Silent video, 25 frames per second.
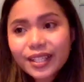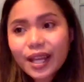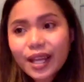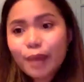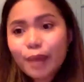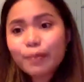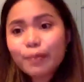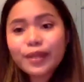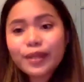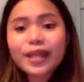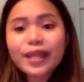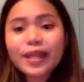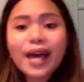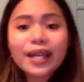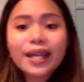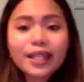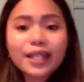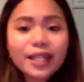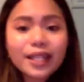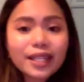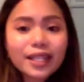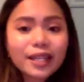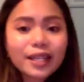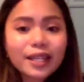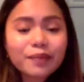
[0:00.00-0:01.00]

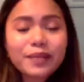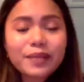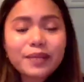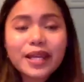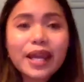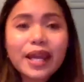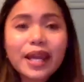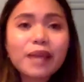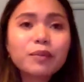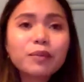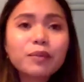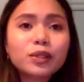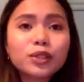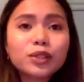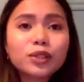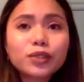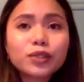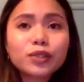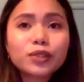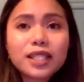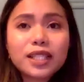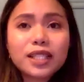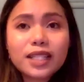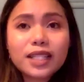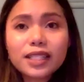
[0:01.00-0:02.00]
empathetic and being able to
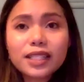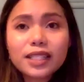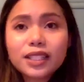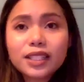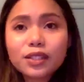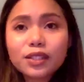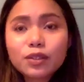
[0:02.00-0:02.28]
really listen